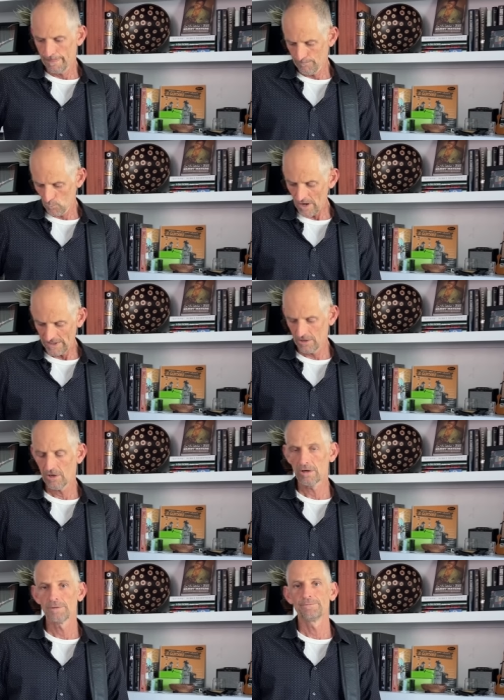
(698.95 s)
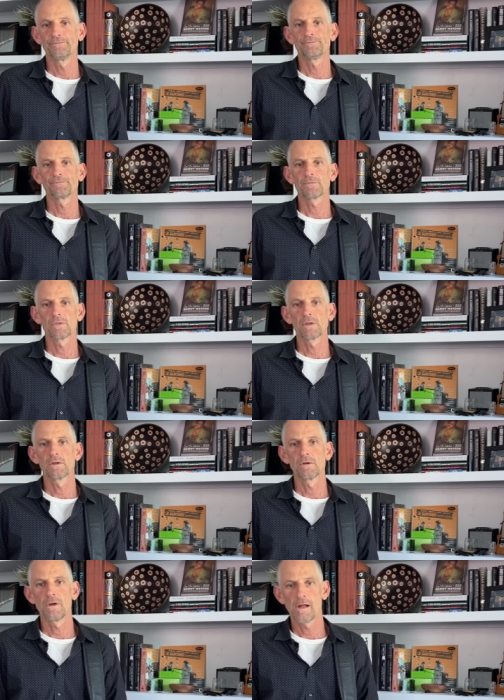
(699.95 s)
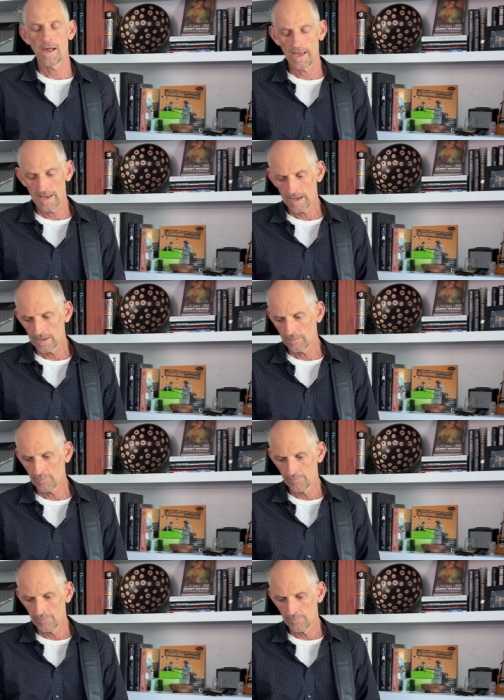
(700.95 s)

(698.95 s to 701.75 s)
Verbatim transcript: White Guard. And